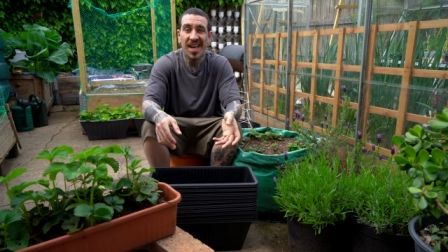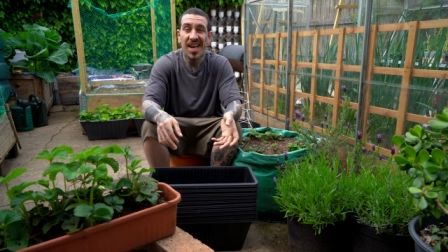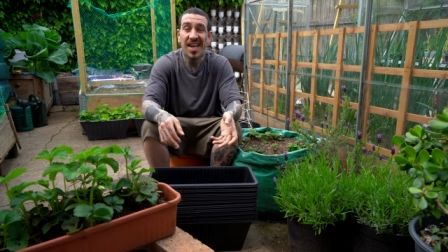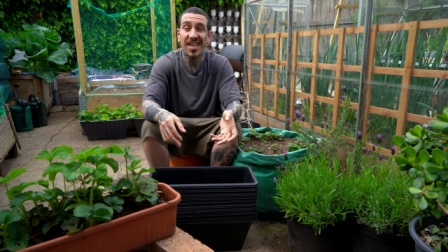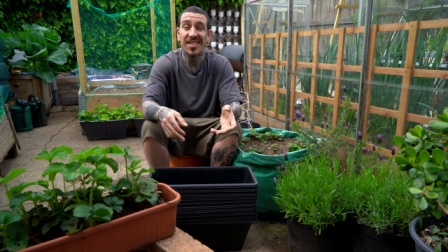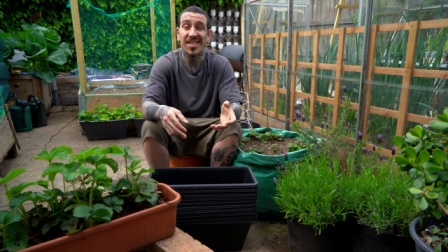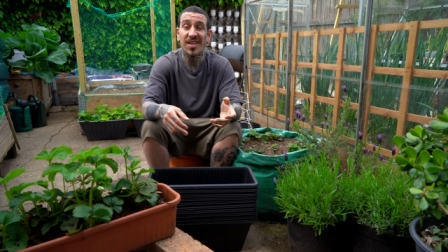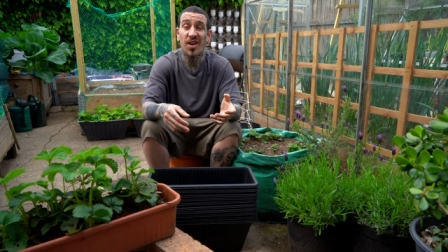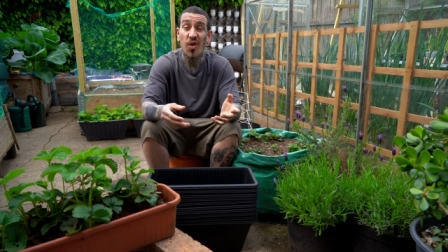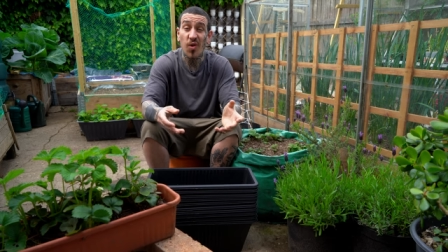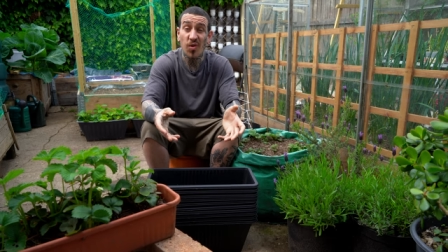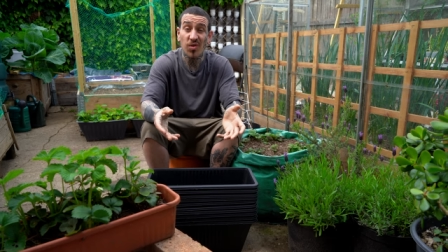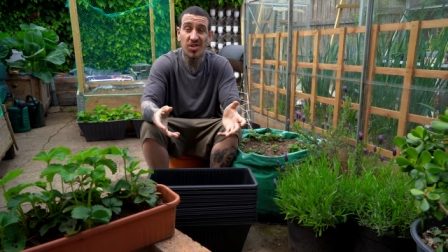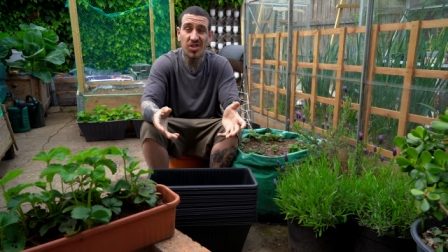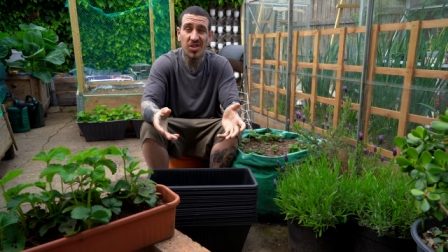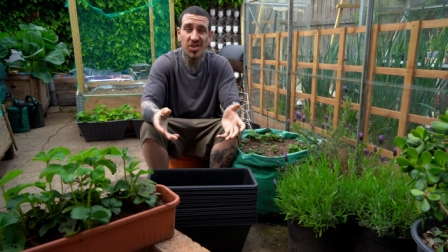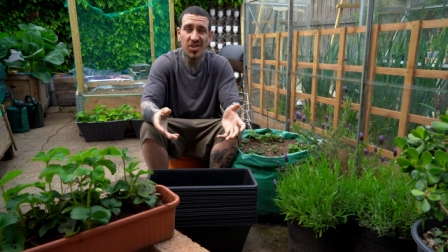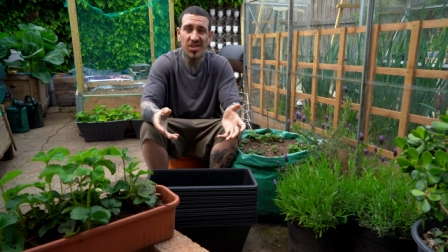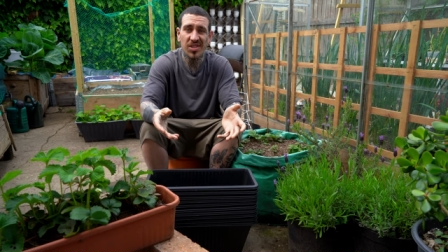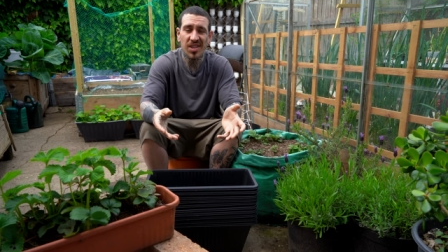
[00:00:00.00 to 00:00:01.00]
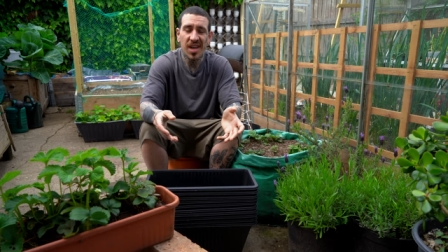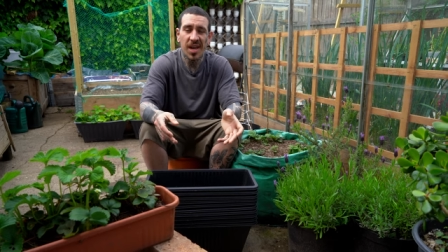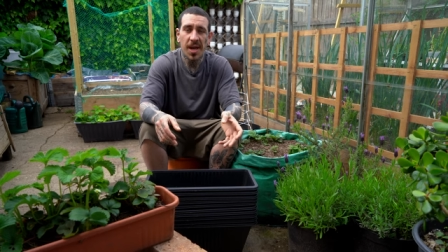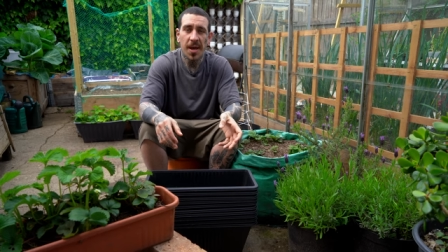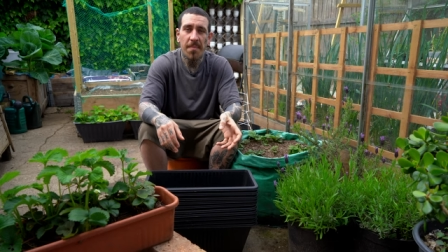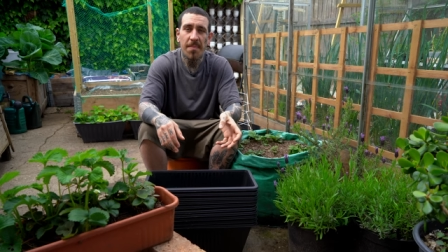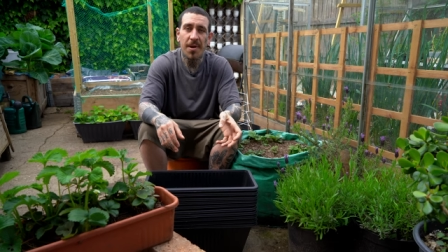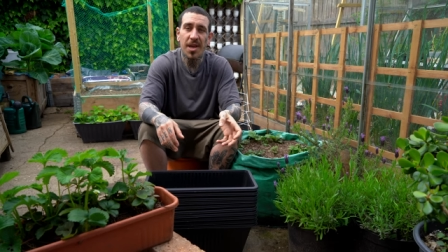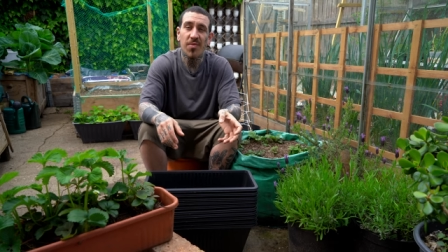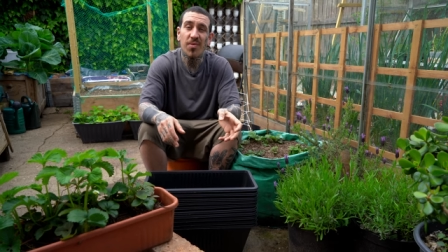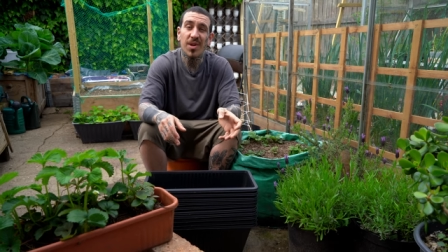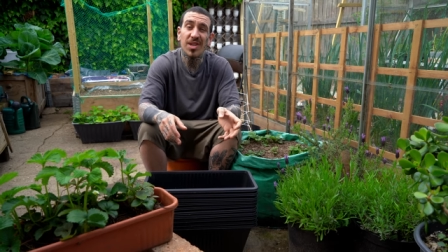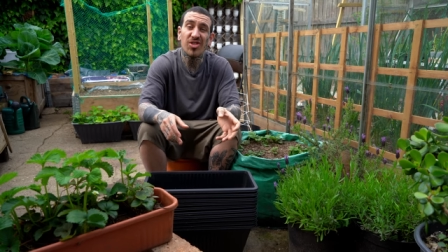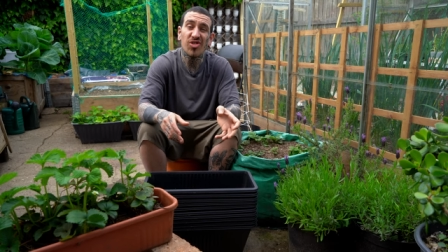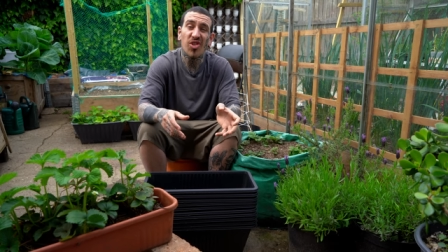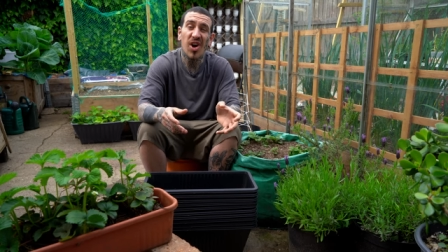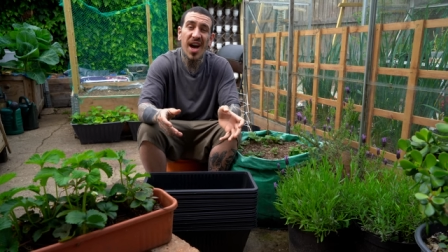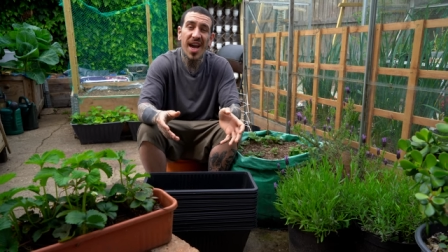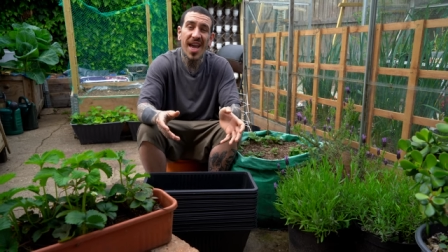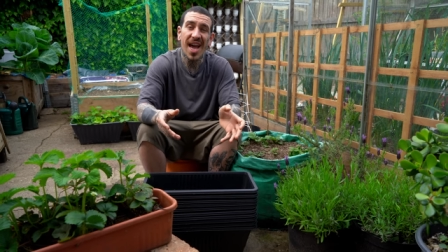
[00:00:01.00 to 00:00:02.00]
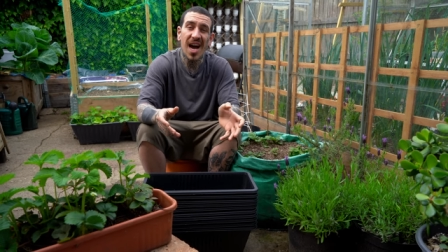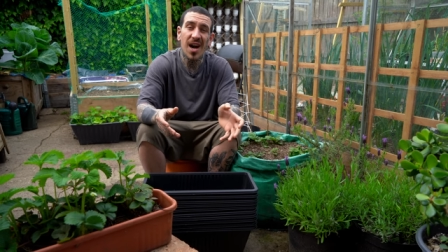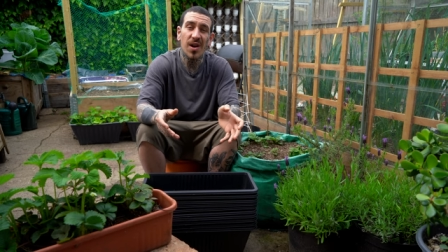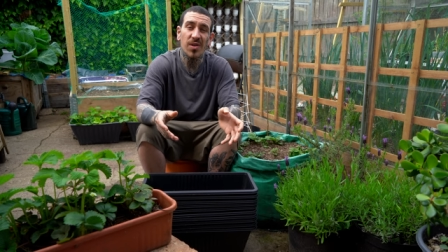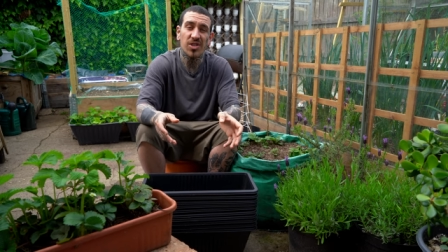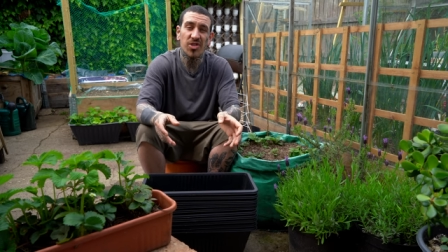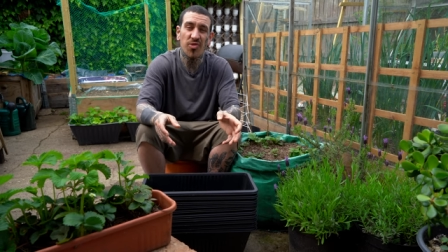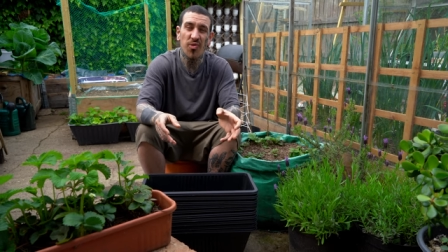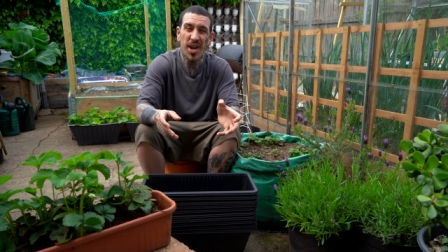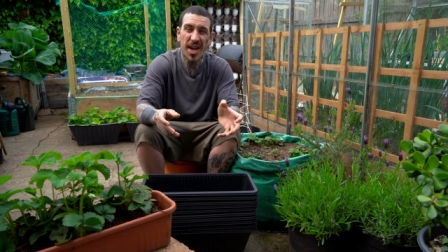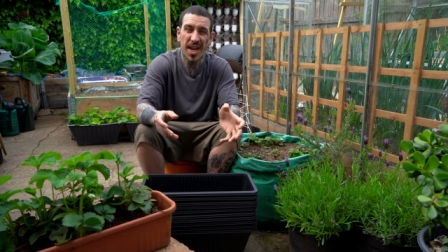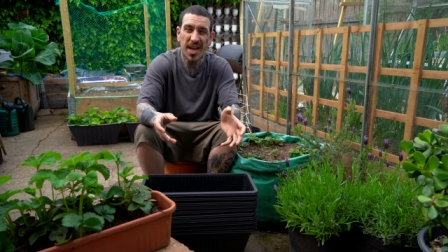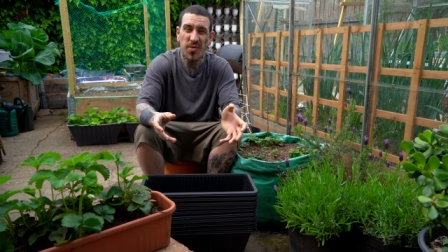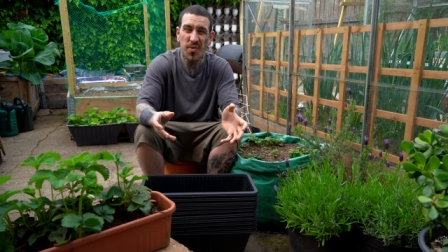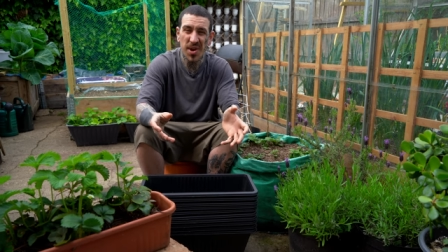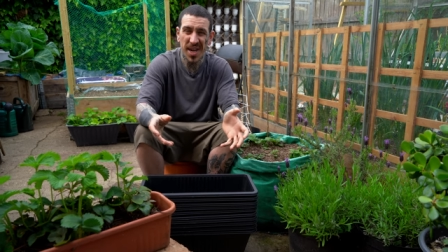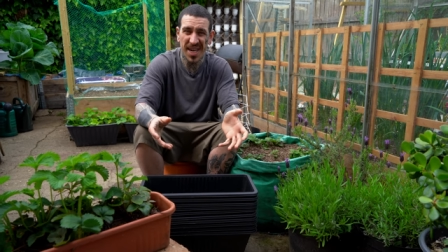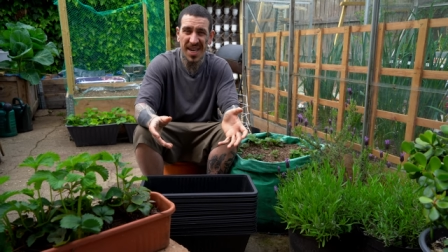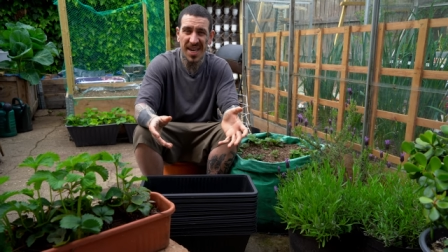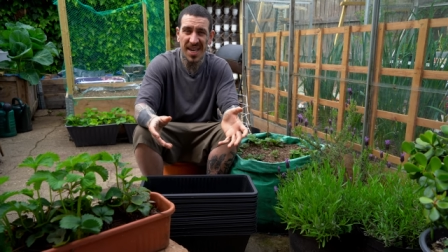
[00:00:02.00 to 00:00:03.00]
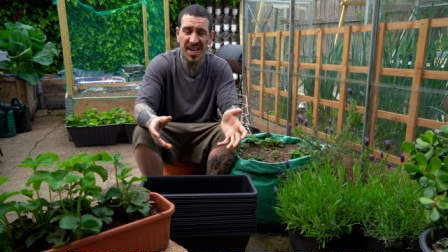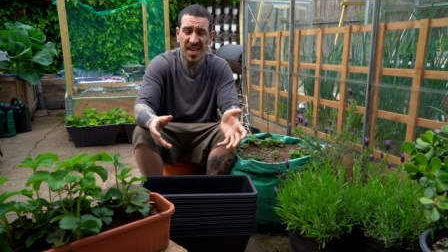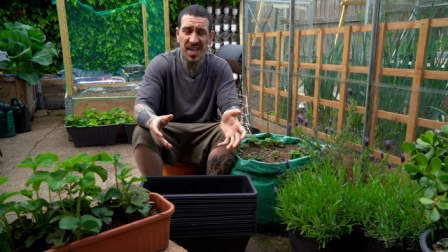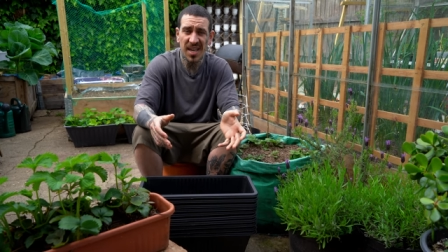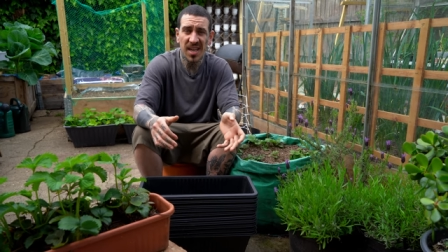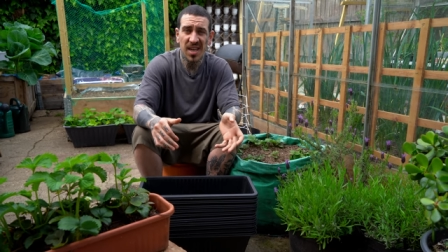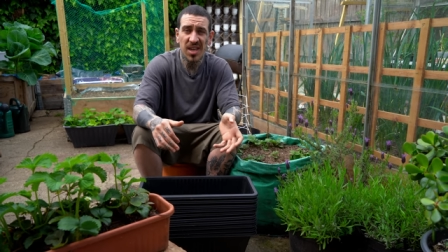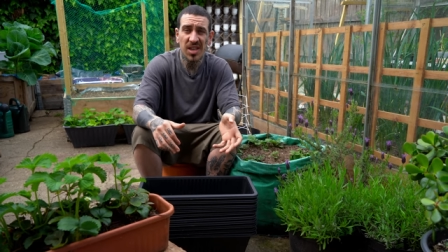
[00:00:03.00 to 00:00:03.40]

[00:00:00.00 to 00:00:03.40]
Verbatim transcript: it's gorgeous, but it will dry out really quickly,